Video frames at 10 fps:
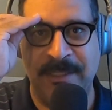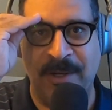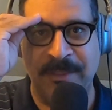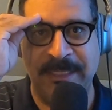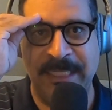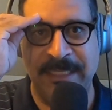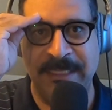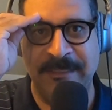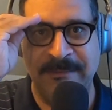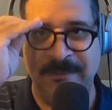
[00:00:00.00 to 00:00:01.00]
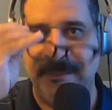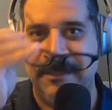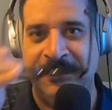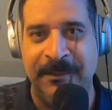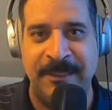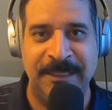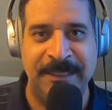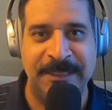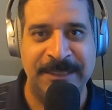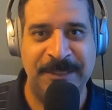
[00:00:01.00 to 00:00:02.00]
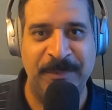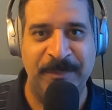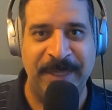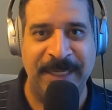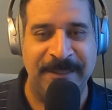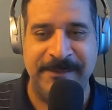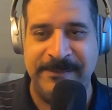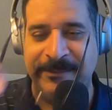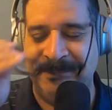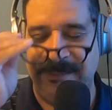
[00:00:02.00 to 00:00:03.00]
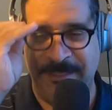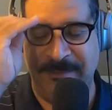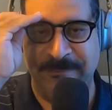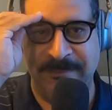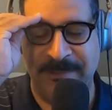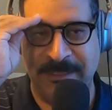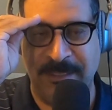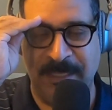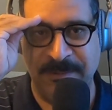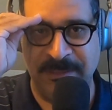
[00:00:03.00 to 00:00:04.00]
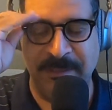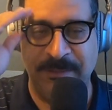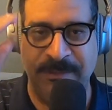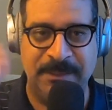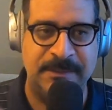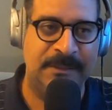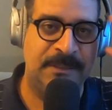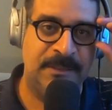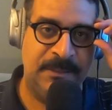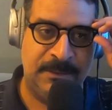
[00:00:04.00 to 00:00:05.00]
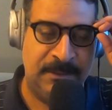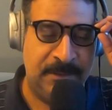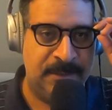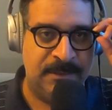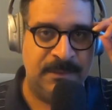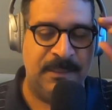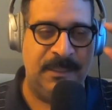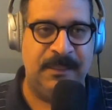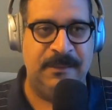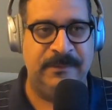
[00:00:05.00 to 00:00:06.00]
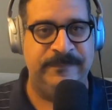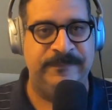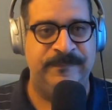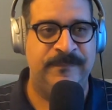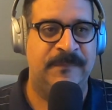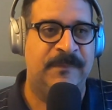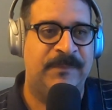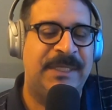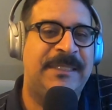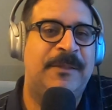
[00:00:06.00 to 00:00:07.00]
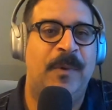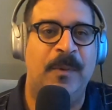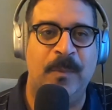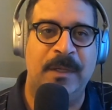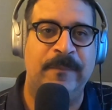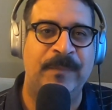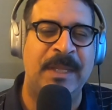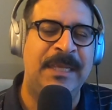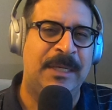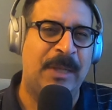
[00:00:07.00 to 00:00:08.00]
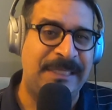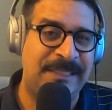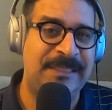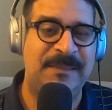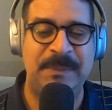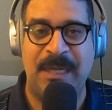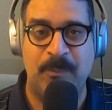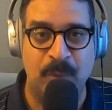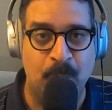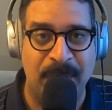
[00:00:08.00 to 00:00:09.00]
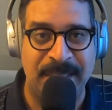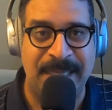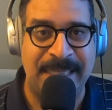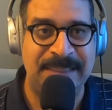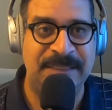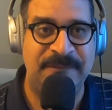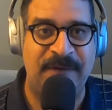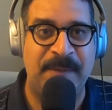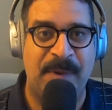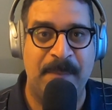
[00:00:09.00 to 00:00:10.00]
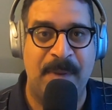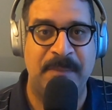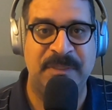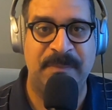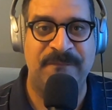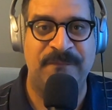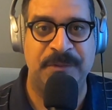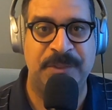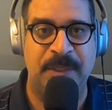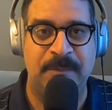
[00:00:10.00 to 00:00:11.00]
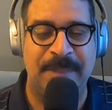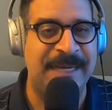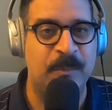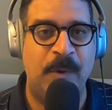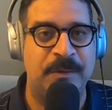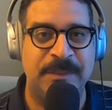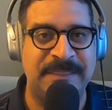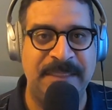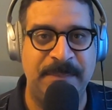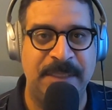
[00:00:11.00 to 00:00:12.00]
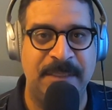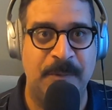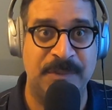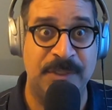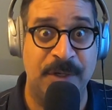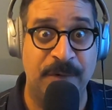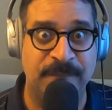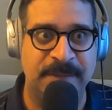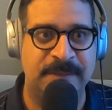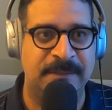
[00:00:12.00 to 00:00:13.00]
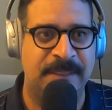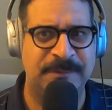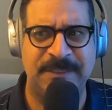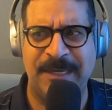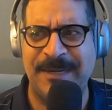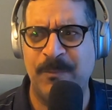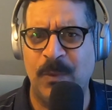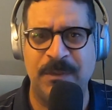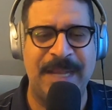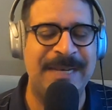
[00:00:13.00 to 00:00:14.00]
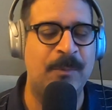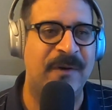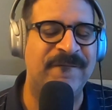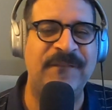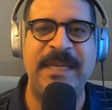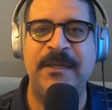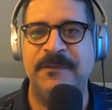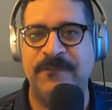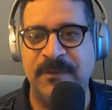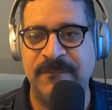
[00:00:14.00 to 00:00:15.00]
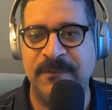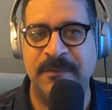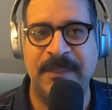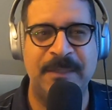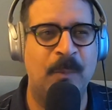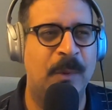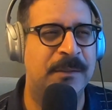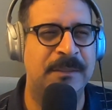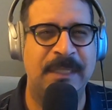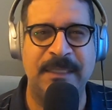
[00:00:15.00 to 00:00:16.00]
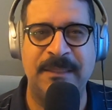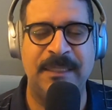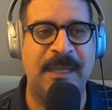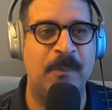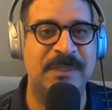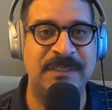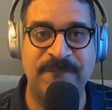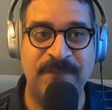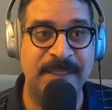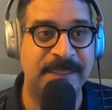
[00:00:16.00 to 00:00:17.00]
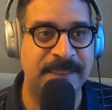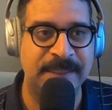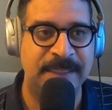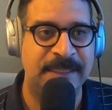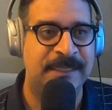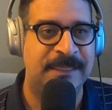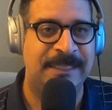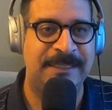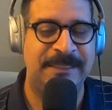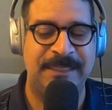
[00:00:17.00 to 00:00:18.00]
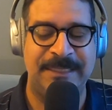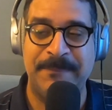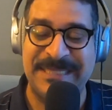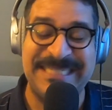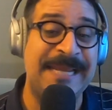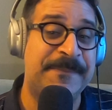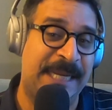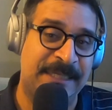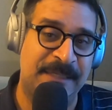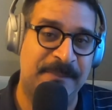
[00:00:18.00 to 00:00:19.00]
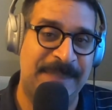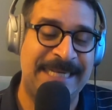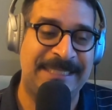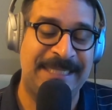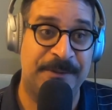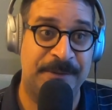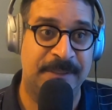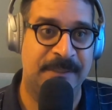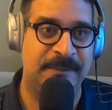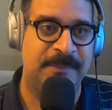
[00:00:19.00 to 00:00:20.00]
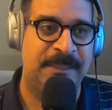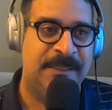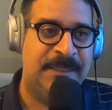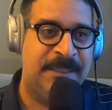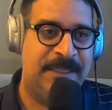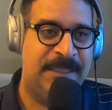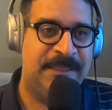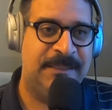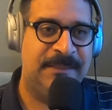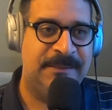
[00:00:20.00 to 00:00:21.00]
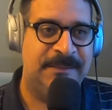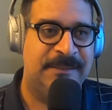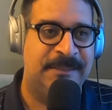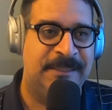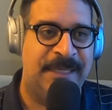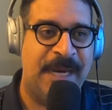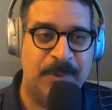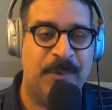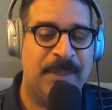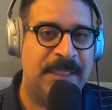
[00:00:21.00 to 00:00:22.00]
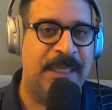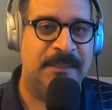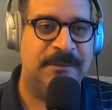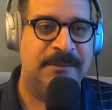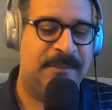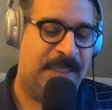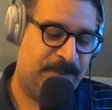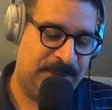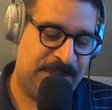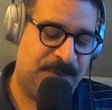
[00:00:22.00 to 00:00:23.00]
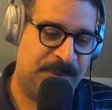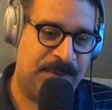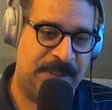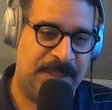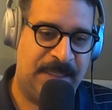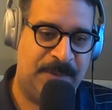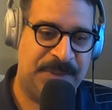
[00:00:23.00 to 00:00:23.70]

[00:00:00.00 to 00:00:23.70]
Clark Kent, Superman. I thought I was hilarious. But it went well. I'll tell you something that I regretted. I didn't invite my mom to my first show. I didn't want her to see me. I was nervous. I was scared. I didn't want to fail in front of her. I didn't want her to think I wasn't funny. I let my stepdad come, but I didn't let her come. And I regret that. I really do regret that.